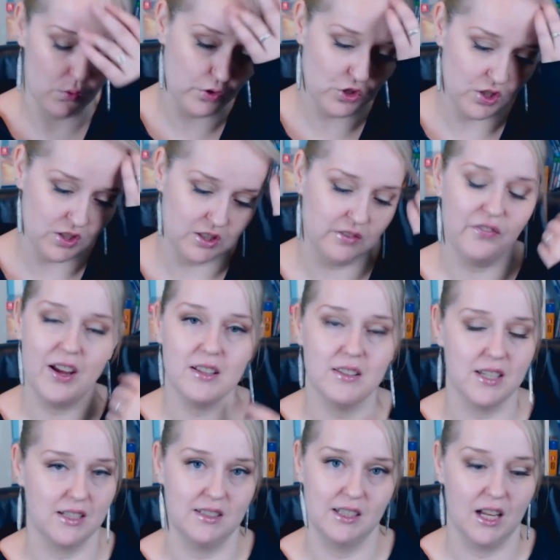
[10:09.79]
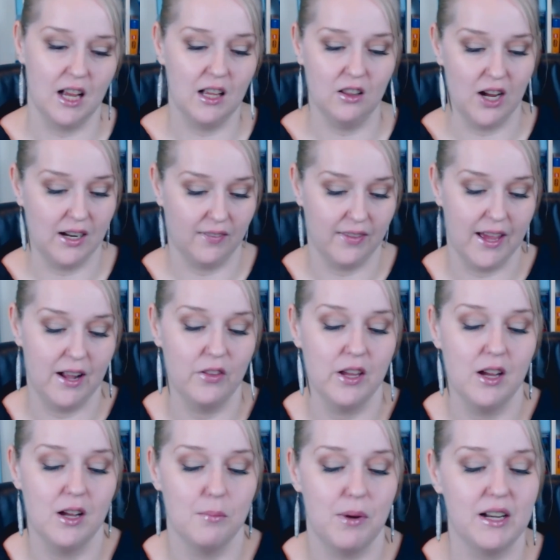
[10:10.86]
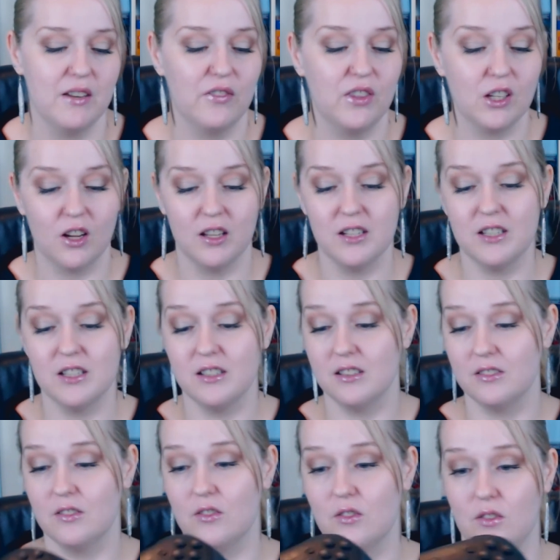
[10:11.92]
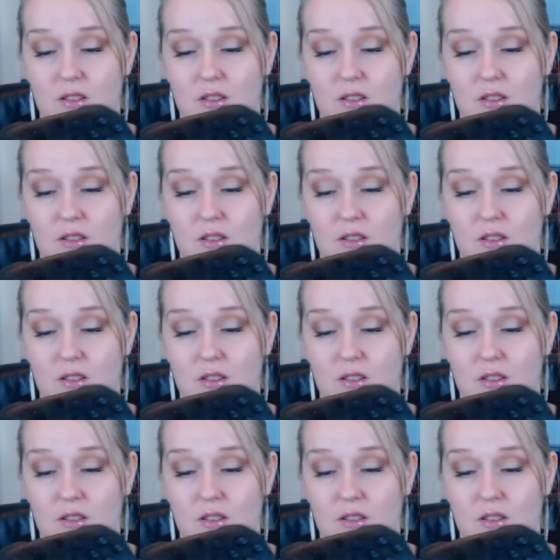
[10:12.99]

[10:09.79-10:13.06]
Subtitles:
which is fantastic. I like that. But if they're gonna